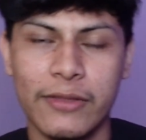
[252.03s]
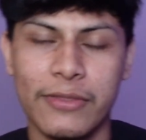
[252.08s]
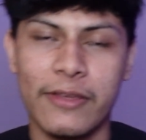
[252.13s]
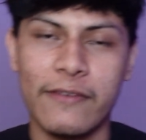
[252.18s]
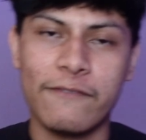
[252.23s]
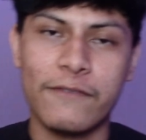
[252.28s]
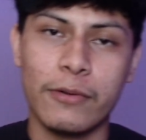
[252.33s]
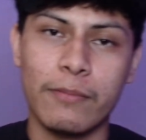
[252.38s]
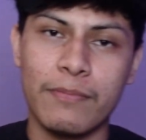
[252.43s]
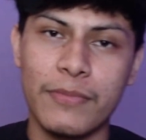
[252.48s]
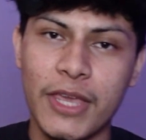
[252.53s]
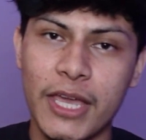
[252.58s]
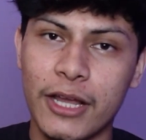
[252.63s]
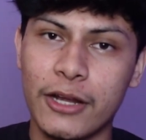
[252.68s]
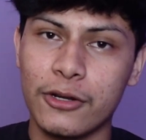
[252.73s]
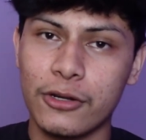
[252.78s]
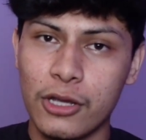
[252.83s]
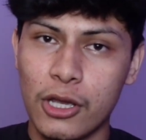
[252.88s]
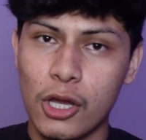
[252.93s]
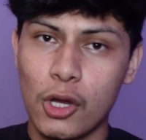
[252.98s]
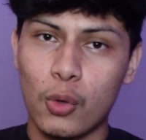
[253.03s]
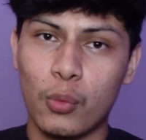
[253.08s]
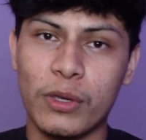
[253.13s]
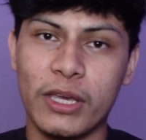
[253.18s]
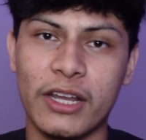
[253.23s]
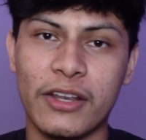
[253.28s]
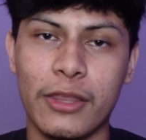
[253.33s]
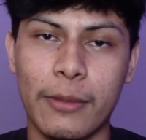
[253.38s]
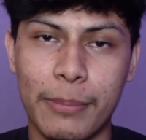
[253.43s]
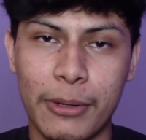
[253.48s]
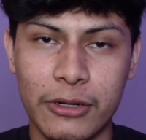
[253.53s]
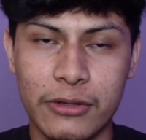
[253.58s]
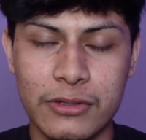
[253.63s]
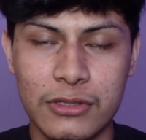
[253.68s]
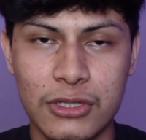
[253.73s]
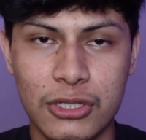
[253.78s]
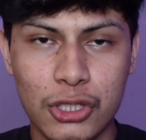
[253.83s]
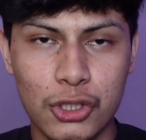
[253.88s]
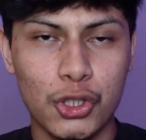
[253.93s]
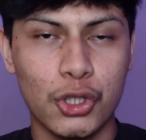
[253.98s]
Then from there, we had the
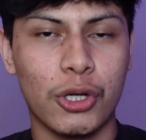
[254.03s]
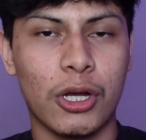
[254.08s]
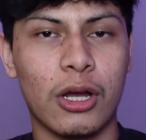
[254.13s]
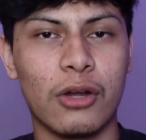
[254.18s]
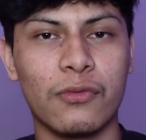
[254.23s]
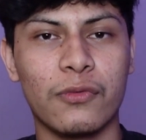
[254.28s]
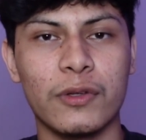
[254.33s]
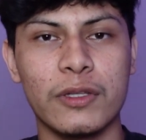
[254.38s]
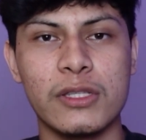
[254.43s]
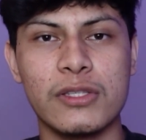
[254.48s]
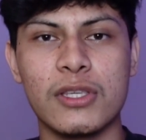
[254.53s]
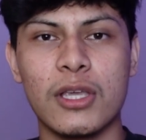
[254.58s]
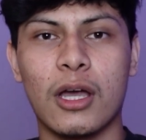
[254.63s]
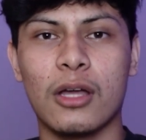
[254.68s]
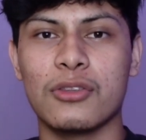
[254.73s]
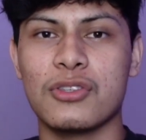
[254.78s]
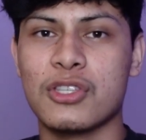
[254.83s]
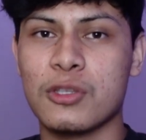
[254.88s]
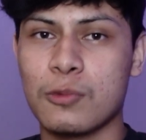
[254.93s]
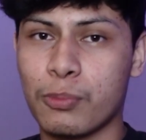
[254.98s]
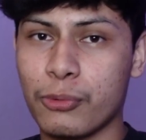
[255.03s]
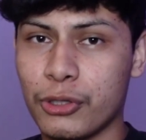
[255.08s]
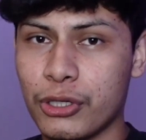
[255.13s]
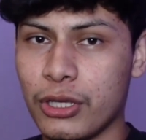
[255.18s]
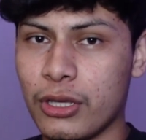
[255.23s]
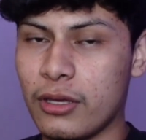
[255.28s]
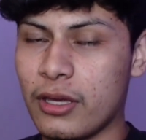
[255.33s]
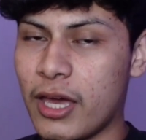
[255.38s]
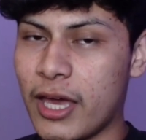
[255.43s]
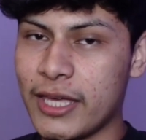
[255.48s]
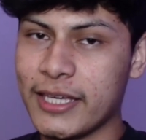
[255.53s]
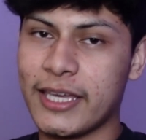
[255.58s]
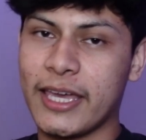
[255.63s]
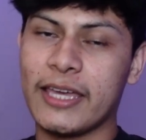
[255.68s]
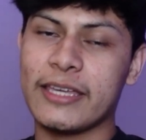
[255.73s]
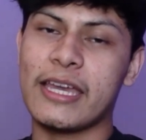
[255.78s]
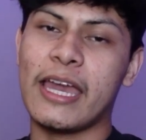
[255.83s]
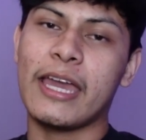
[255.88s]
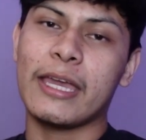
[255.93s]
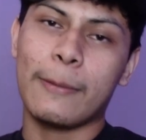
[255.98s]
parents teacher conference on spring,
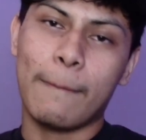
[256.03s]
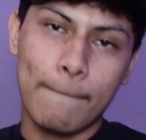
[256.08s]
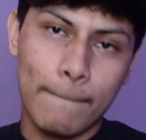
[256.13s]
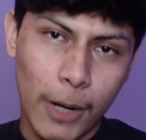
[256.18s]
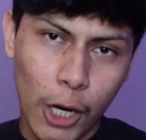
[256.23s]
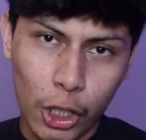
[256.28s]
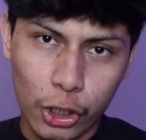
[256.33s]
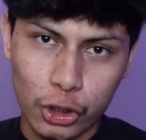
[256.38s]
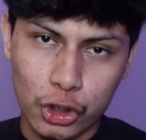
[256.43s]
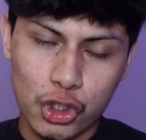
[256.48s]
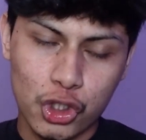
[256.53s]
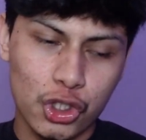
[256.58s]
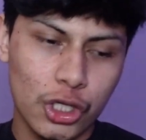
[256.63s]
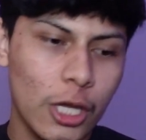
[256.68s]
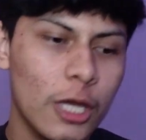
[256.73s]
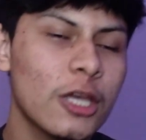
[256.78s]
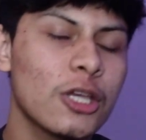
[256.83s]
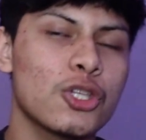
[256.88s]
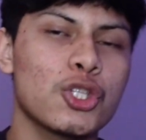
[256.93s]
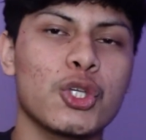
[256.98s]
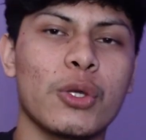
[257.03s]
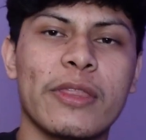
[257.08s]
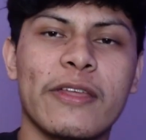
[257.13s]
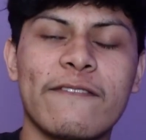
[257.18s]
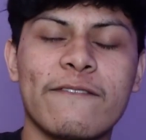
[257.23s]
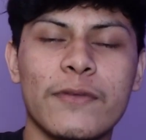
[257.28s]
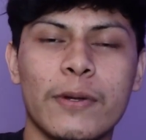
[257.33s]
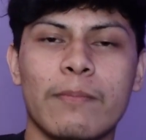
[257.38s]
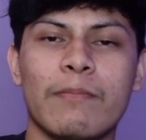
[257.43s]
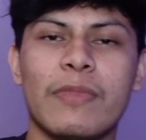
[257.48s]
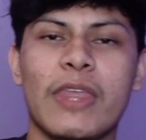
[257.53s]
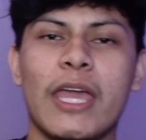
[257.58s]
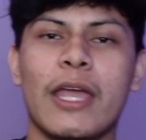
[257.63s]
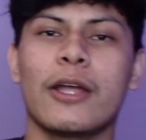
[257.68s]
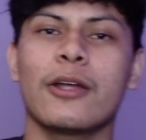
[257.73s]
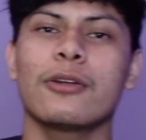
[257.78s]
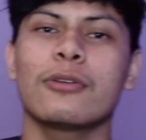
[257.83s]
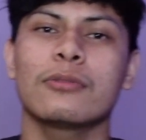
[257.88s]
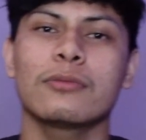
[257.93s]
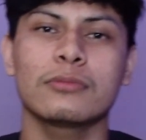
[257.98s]
aka March. So then from
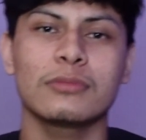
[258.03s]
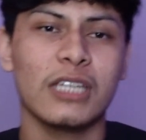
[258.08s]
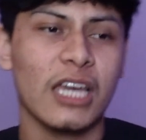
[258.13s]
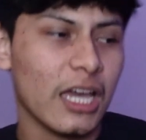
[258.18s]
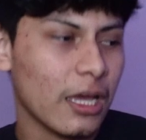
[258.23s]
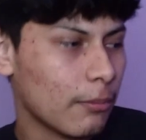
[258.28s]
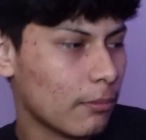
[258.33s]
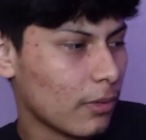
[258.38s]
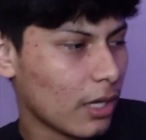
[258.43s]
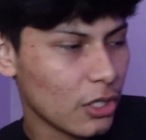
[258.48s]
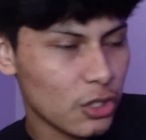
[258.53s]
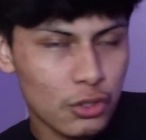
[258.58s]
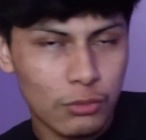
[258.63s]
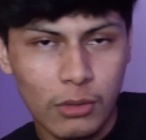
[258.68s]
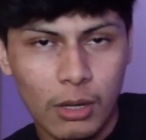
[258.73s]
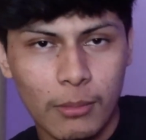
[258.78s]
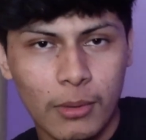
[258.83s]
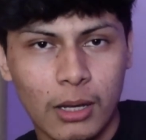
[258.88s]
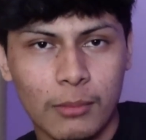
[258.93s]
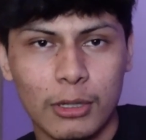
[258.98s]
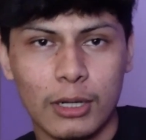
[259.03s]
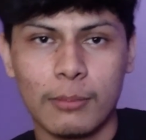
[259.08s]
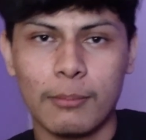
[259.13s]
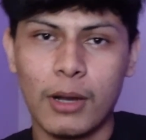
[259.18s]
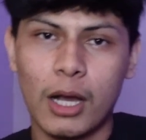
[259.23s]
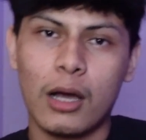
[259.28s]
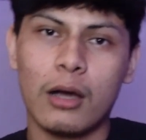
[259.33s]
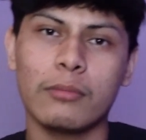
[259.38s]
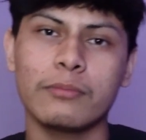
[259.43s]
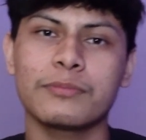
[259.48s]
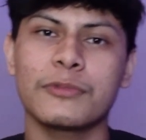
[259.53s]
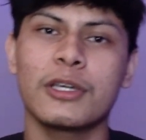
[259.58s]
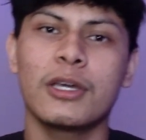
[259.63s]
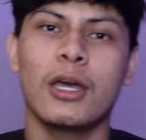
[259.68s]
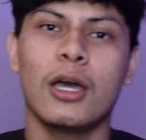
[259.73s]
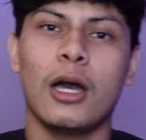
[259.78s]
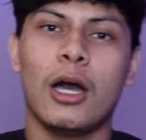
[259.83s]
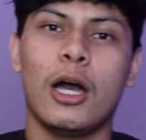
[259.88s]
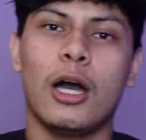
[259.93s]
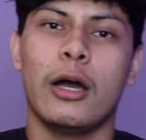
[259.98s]
there, yeah, to my mom, I'm like, Mom,
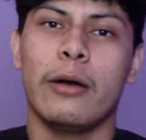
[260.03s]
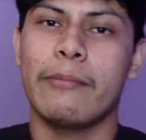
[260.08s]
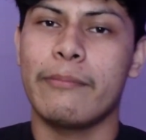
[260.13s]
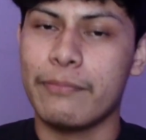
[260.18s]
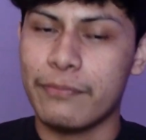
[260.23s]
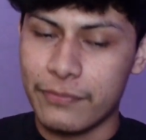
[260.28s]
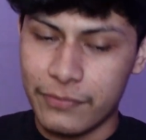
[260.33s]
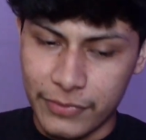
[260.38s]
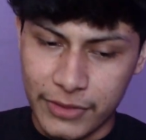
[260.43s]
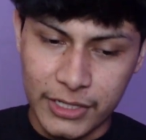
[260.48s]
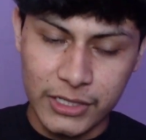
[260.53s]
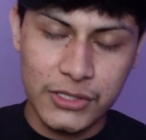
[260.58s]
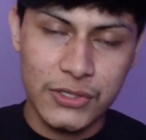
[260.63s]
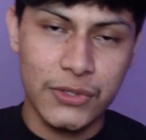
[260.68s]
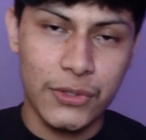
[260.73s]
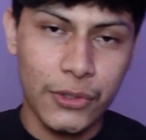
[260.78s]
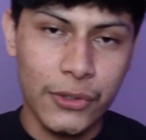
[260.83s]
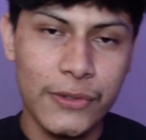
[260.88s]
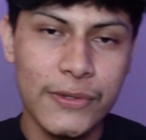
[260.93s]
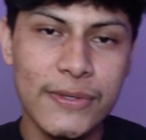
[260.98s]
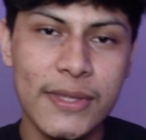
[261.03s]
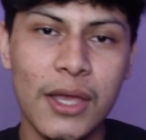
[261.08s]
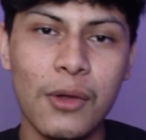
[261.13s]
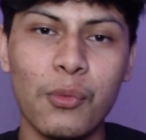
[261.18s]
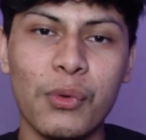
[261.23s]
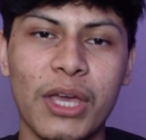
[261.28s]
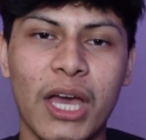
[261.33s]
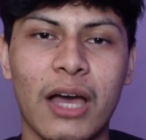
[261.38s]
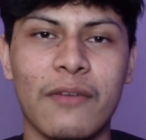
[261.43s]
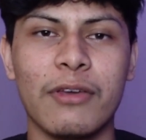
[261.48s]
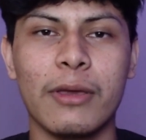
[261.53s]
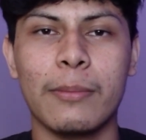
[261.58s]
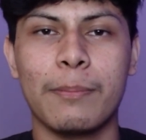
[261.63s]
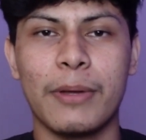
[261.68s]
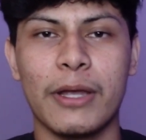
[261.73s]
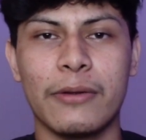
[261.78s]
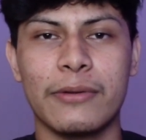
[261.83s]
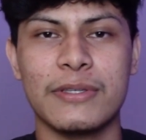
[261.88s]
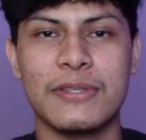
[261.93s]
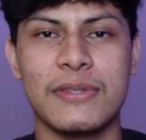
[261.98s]
um, this Thursday we have a
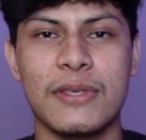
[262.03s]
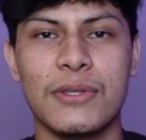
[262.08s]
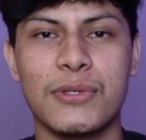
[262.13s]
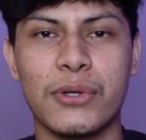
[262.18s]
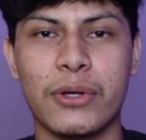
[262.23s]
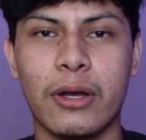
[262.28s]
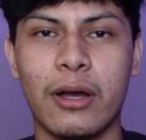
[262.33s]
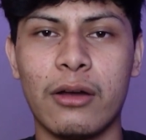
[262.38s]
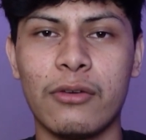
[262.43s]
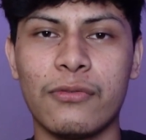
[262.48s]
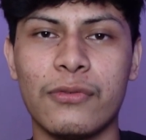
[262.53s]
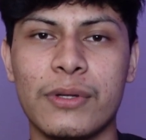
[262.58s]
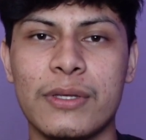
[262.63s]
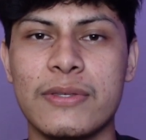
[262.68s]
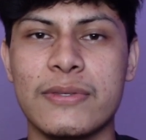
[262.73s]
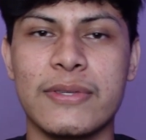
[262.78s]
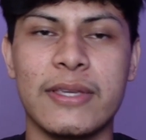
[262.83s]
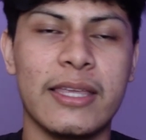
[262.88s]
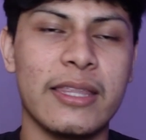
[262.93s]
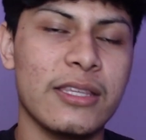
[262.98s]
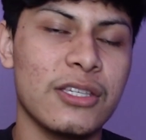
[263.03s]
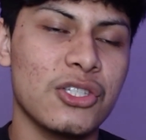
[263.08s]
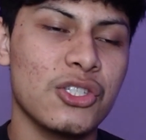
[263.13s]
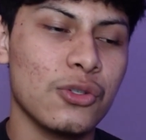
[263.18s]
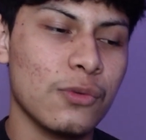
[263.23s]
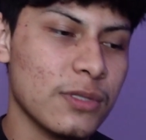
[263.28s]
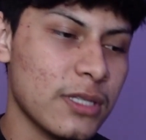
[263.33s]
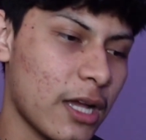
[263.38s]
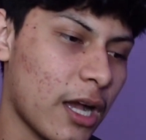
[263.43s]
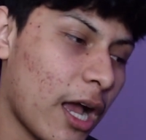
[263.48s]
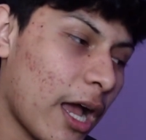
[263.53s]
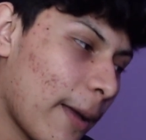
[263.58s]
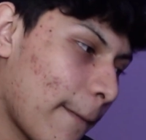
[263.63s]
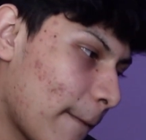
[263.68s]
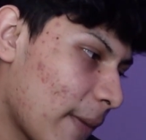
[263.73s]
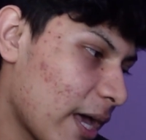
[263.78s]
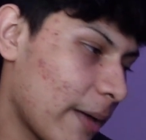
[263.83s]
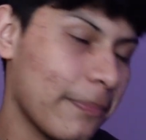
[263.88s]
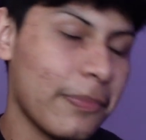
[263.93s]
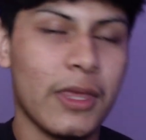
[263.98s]
parents teacher conference. And then she was like, I
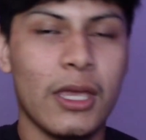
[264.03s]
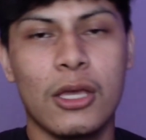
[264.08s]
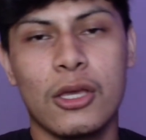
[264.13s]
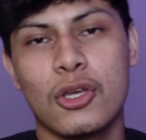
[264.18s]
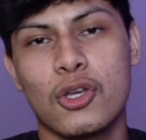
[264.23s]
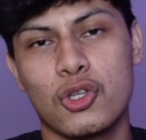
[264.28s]
bet.